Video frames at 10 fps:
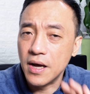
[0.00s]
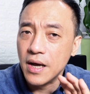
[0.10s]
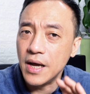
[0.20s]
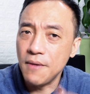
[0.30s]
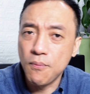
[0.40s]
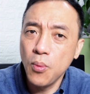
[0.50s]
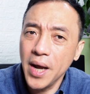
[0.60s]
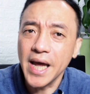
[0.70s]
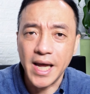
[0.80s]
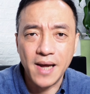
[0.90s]
if
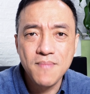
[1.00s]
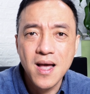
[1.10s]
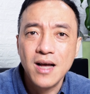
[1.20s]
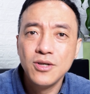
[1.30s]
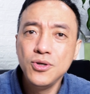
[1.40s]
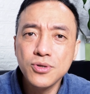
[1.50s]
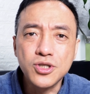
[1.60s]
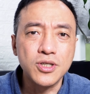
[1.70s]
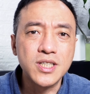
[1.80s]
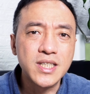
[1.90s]
we use
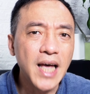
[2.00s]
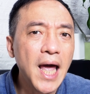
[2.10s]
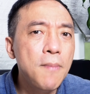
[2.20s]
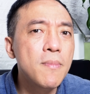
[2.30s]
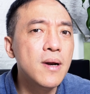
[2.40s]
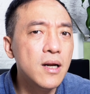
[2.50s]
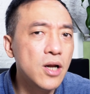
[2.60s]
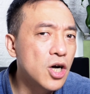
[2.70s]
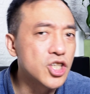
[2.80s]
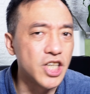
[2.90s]
the same
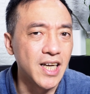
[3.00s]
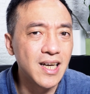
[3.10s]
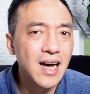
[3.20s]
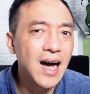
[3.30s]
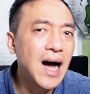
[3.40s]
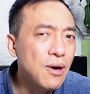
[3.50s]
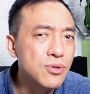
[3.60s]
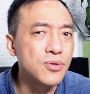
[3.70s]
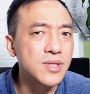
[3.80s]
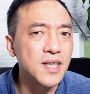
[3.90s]
logic, how
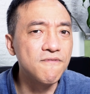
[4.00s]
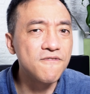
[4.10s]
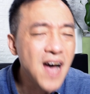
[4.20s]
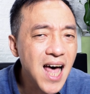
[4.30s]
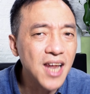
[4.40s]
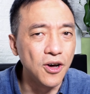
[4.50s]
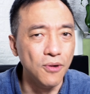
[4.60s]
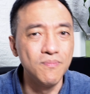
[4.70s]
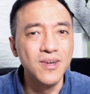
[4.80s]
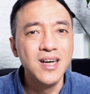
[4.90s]
to develop
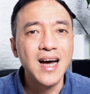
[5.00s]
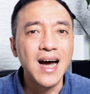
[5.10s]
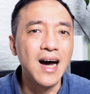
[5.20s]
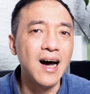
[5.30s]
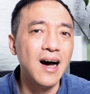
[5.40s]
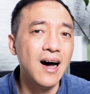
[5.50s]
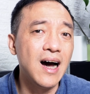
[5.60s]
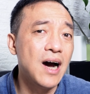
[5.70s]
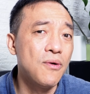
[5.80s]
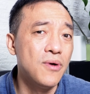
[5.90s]

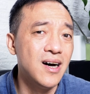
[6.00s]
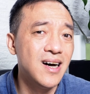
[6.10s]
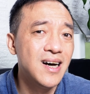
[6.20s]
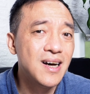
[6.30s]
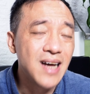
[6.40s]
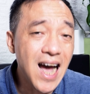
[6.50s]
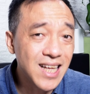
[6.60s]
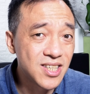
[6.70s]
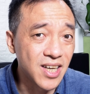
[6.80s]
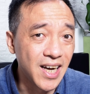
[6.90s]
our
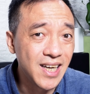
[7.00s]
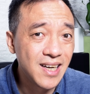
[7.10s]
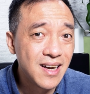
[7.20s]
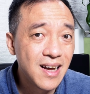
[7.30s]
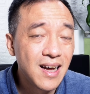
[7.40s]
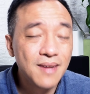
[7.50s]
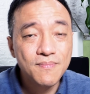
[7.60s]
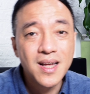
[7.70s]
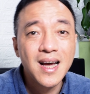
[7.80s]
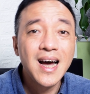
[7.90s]
essay,
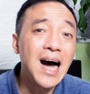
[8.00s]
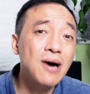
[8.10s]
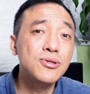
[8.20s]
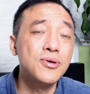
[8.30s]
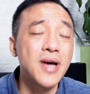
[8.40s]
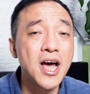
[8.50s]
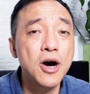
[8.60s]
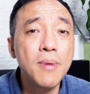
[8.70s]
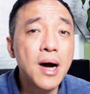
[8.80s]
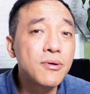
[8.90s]
how to
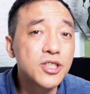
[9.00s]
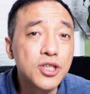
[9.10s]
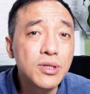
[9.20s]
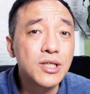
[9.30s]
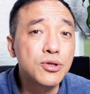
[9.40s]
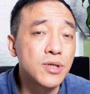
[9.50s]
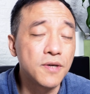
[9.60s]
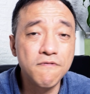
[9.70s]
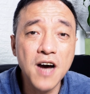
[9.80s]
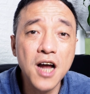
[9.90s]
help our student to
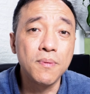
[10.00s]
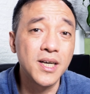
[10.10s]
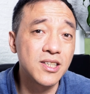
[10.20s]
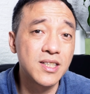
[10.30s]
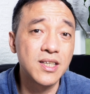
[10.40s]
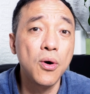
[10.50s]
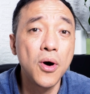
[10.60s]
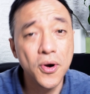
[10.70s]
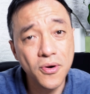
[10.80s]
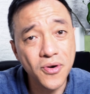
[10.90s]
develop his or
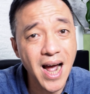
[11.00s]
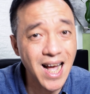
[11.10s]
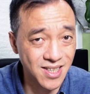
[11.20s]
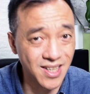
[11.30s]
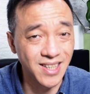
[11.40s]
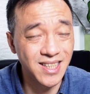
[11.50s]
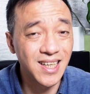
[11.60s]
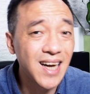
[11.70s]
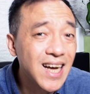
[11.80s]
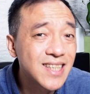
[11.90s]
her essays.
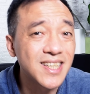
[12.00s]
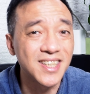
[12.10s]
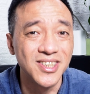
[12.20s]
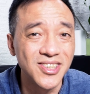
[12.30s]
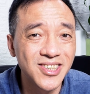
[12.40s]
Let's take a look.